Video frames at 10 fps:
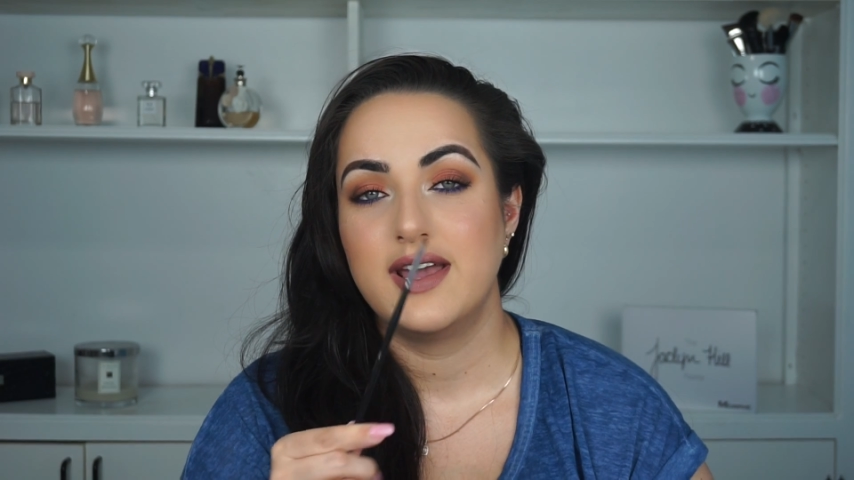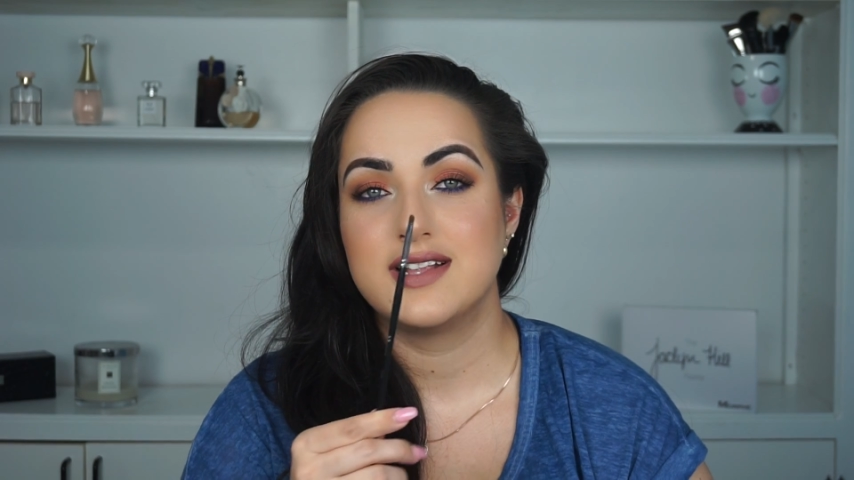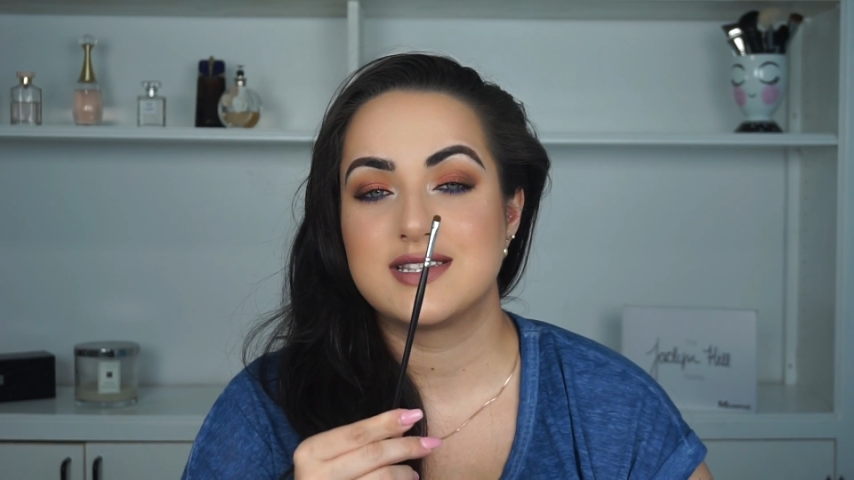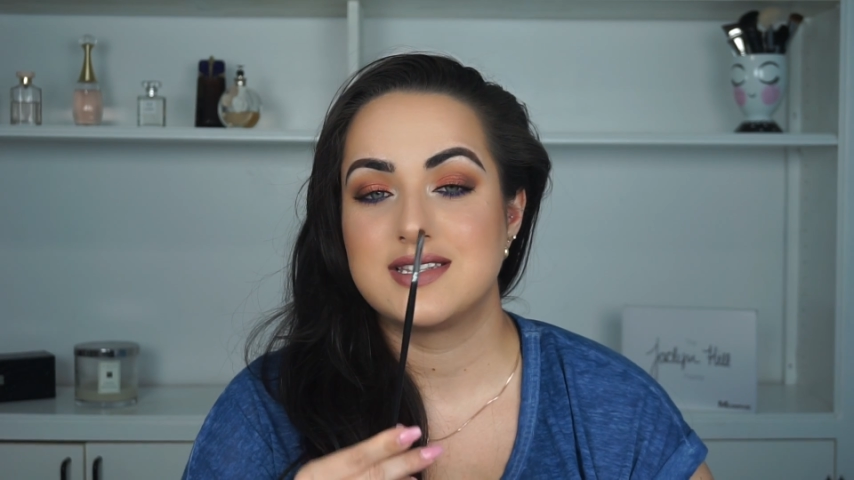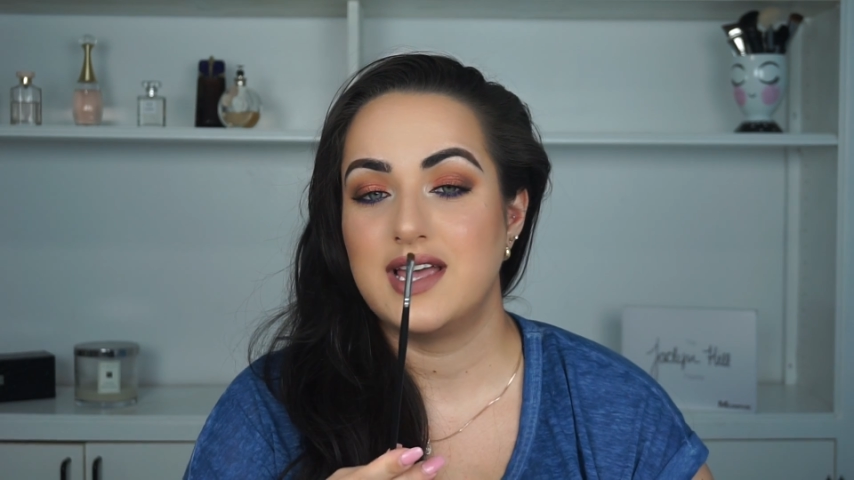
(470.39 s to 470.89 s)

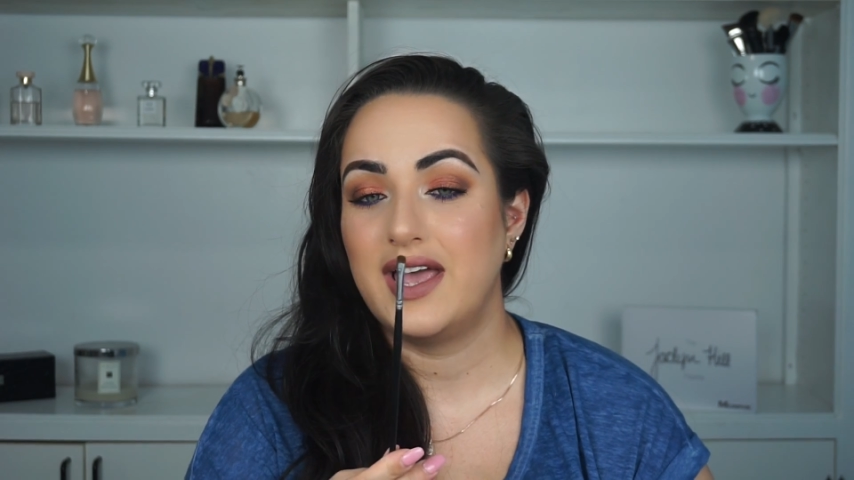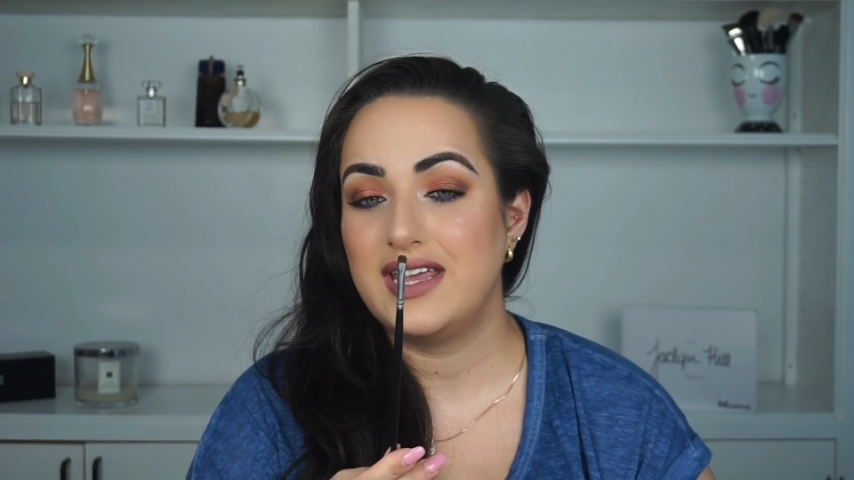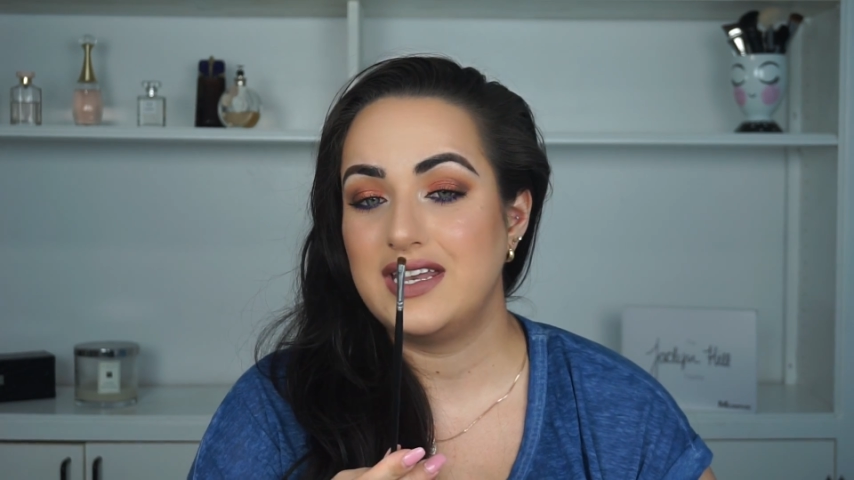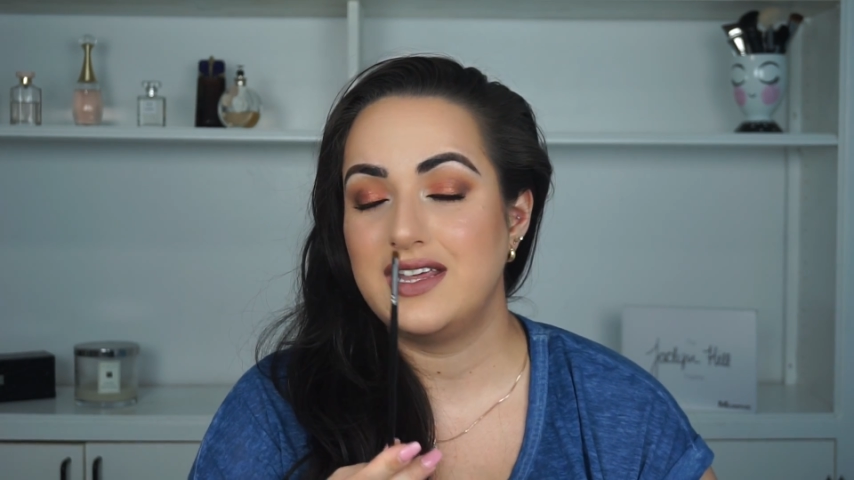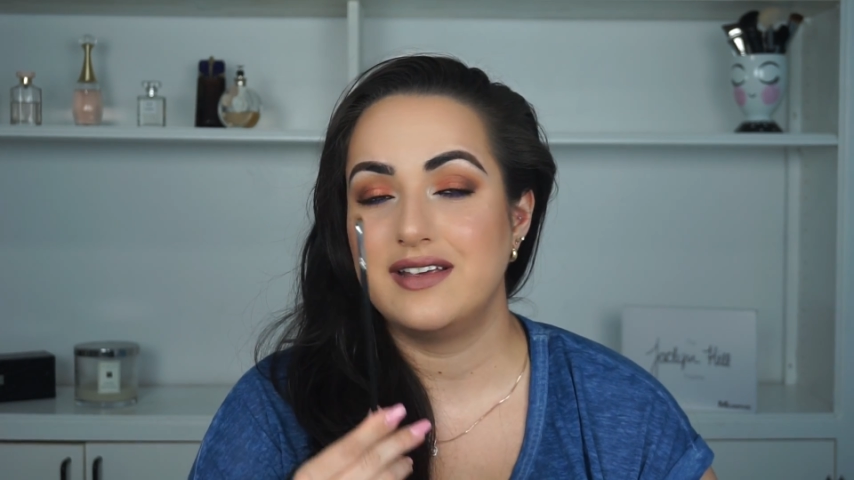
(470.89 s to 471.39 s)
It's
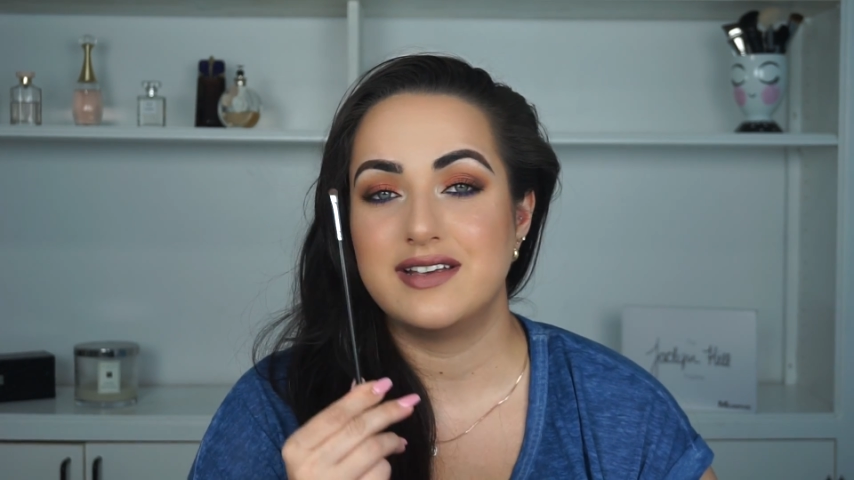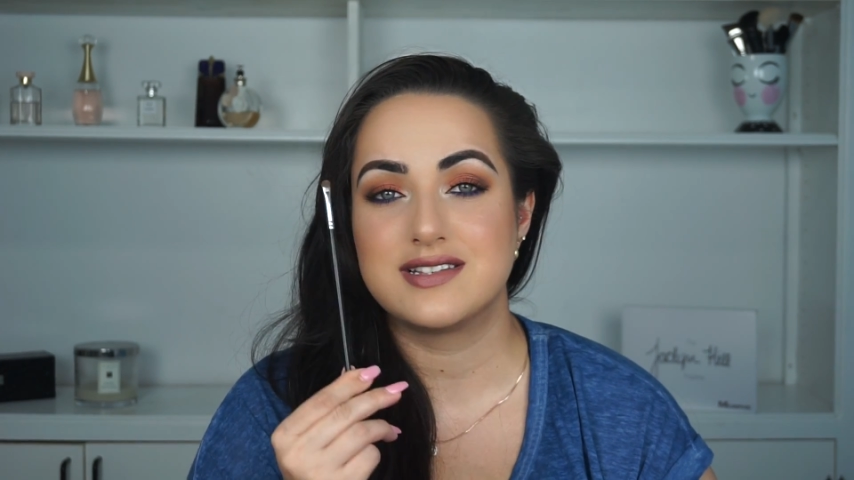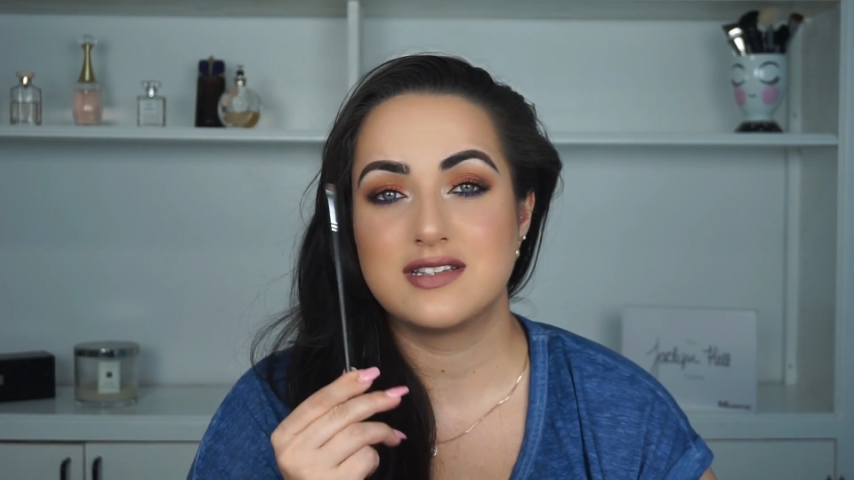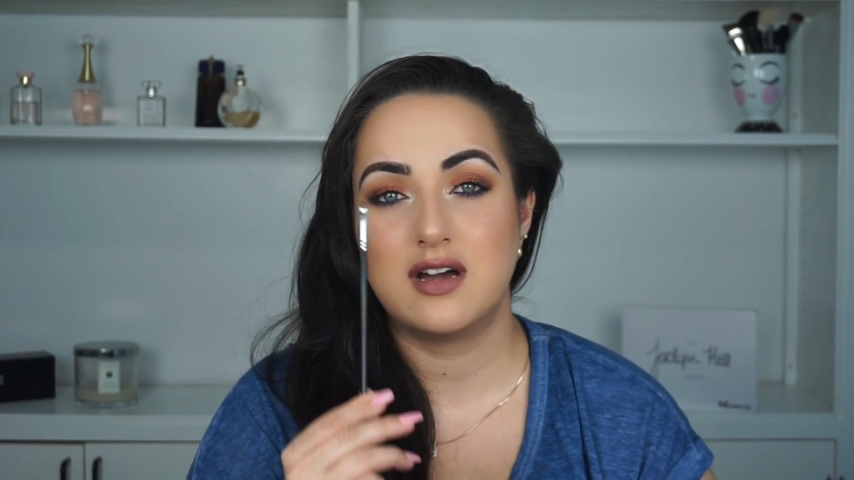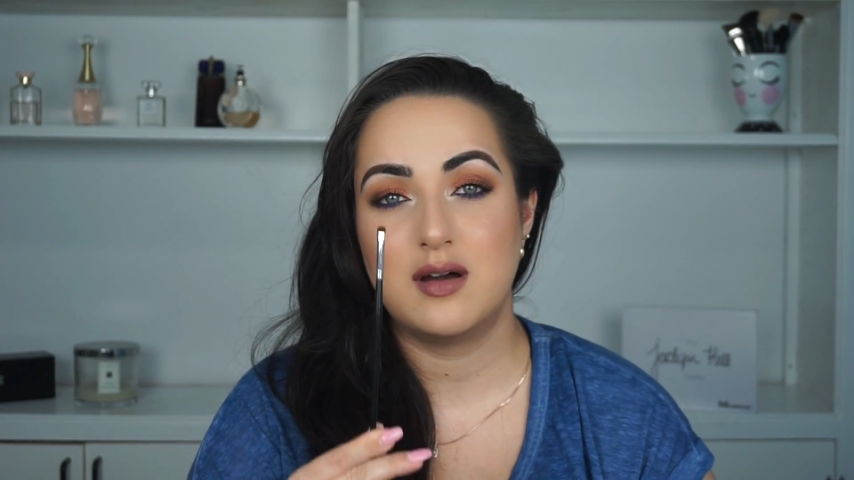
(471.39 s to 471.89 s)
tiny,
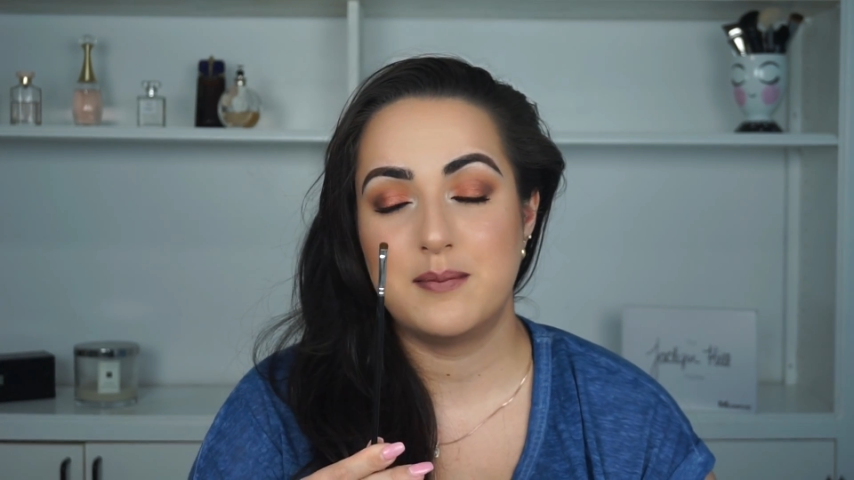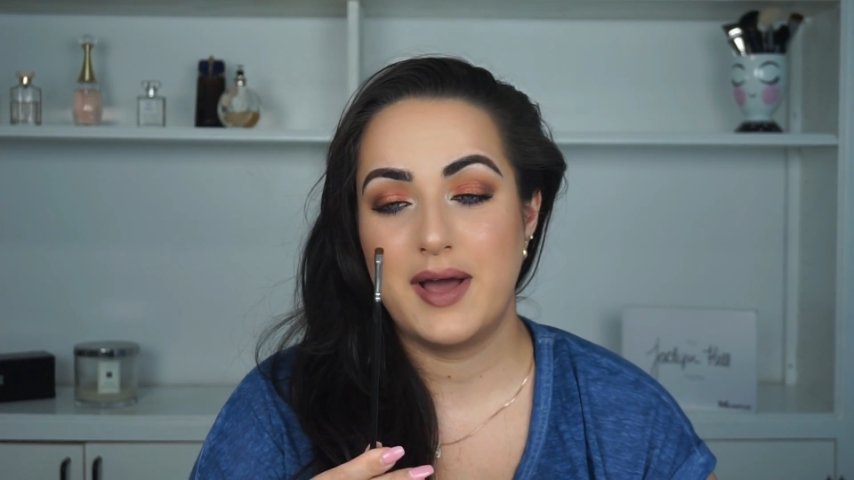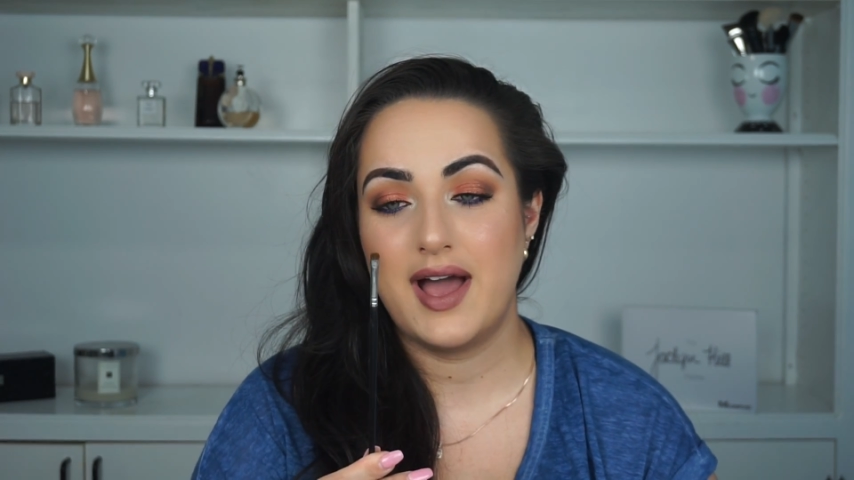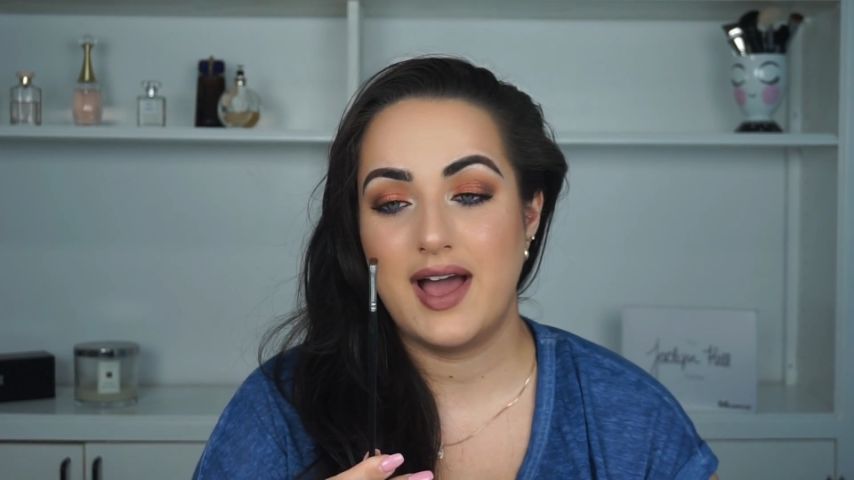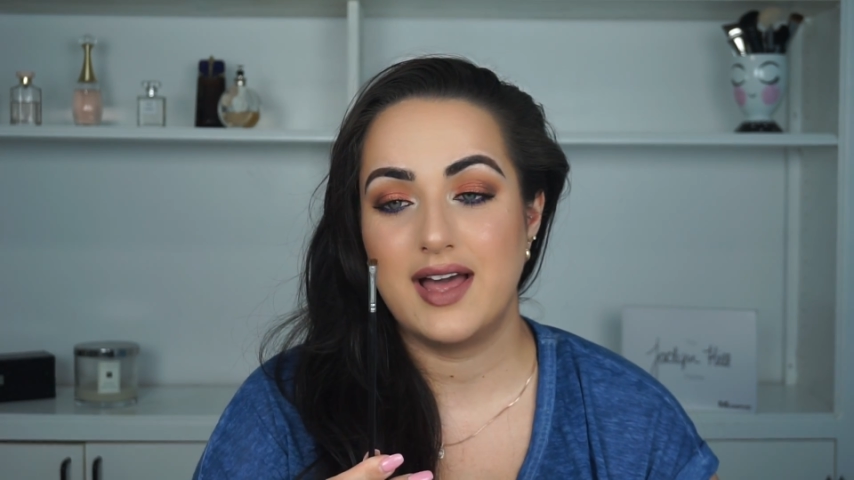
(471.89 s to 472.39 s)
it's
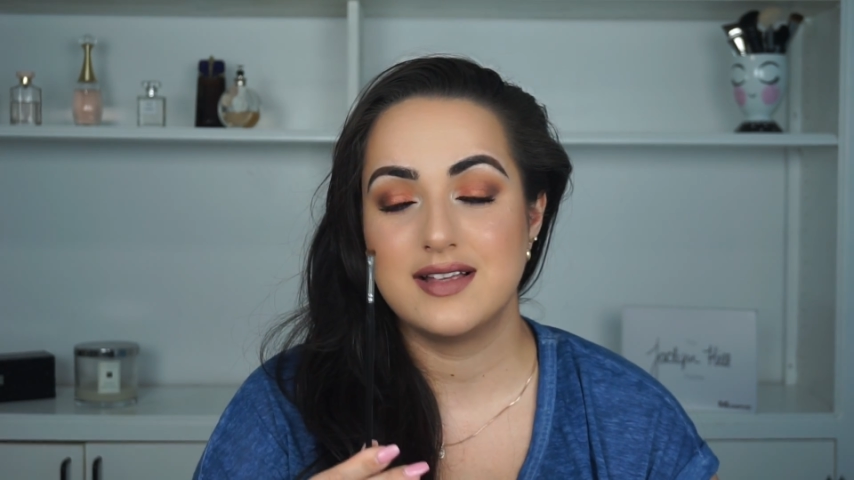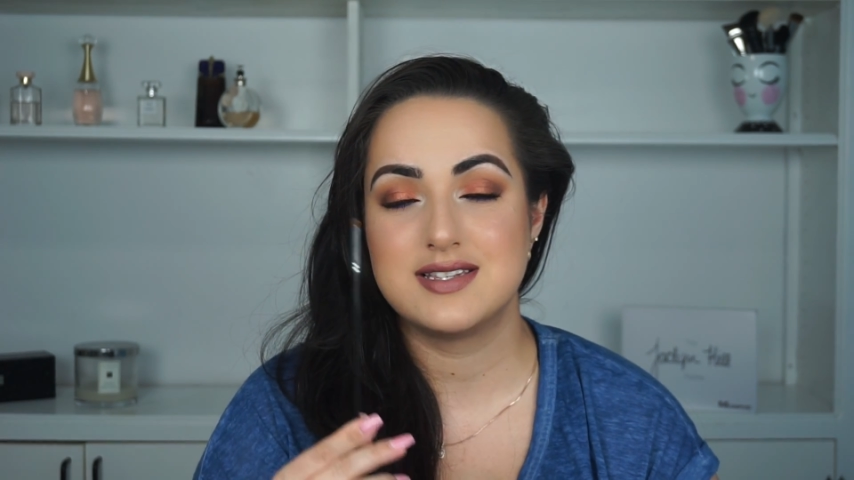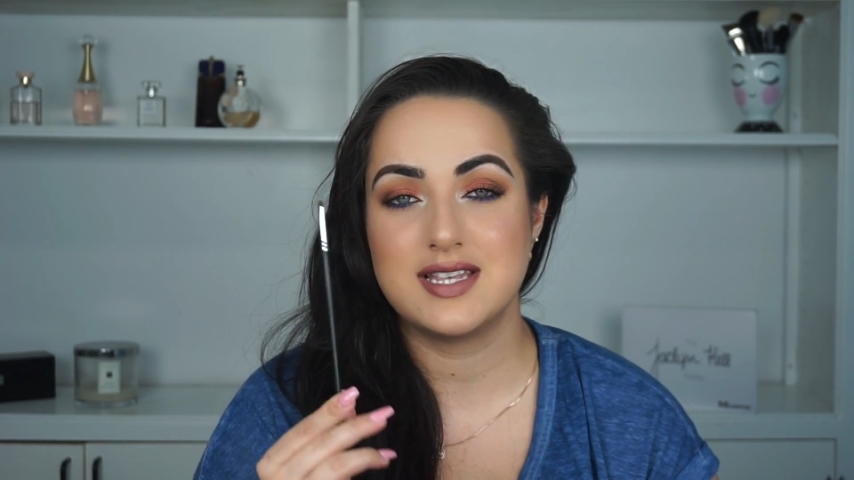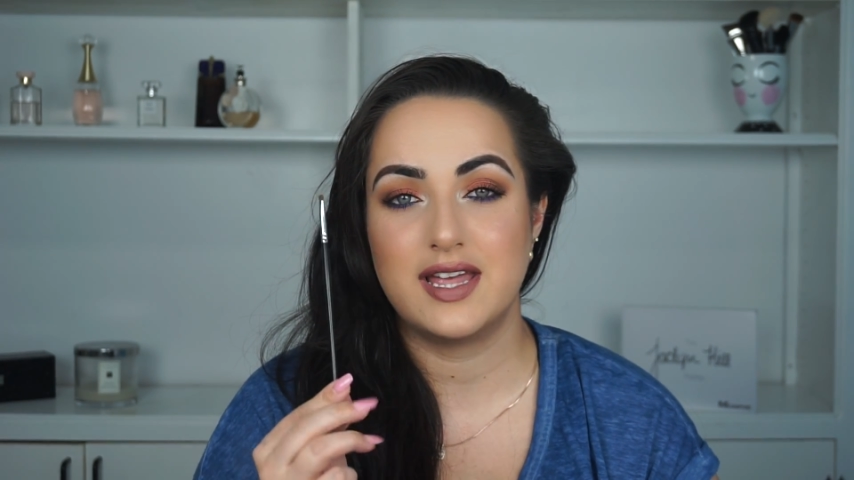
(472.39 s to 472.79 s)
compact,